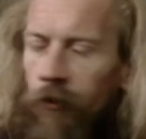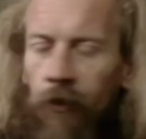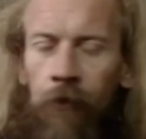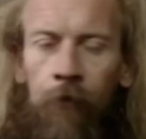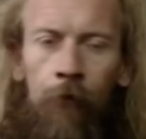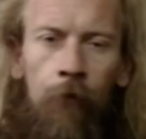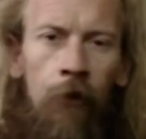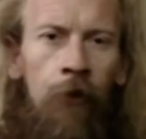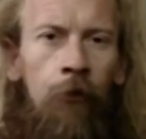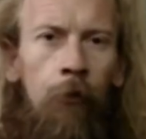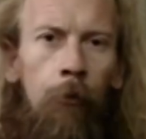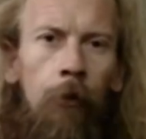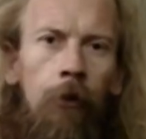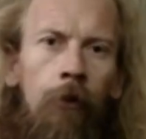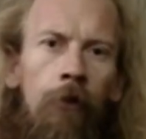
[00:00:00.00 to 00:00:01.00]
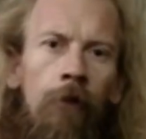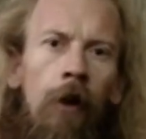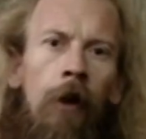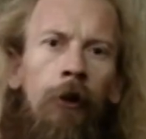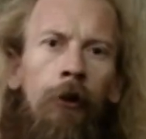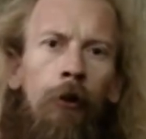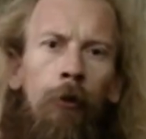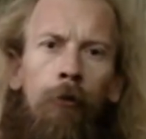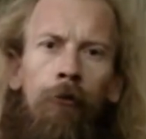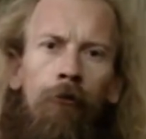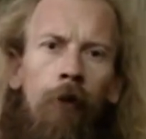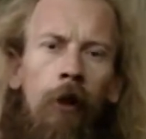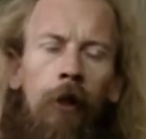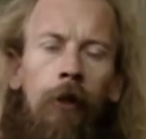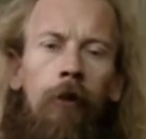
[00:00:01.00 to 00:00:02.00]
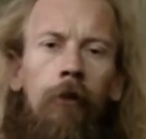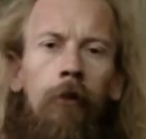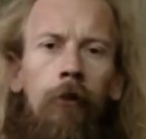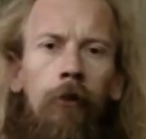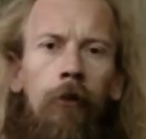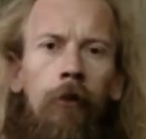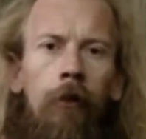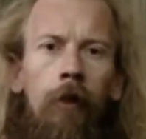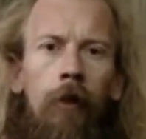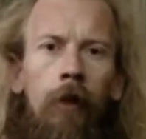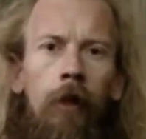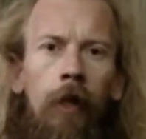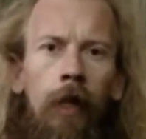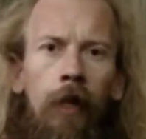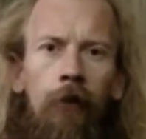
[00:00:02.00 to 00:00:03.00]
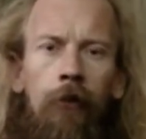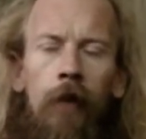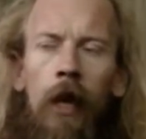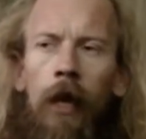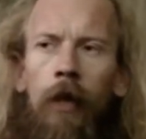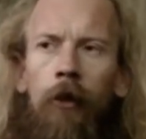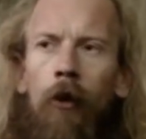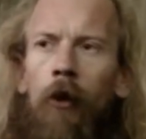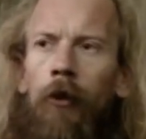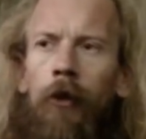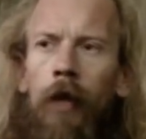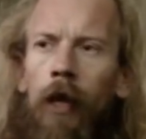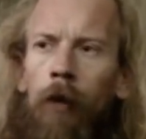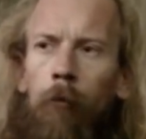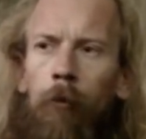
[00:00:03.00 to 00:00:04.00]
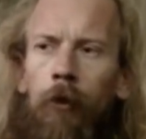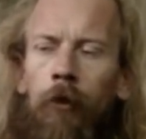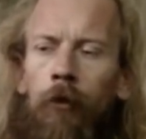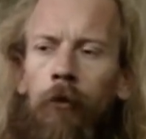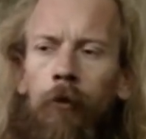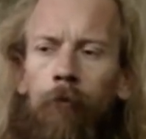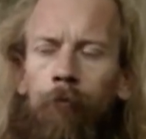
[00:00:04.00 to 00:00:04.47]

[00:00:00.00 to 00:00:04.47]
an infringement of our human rights. It's getting on now because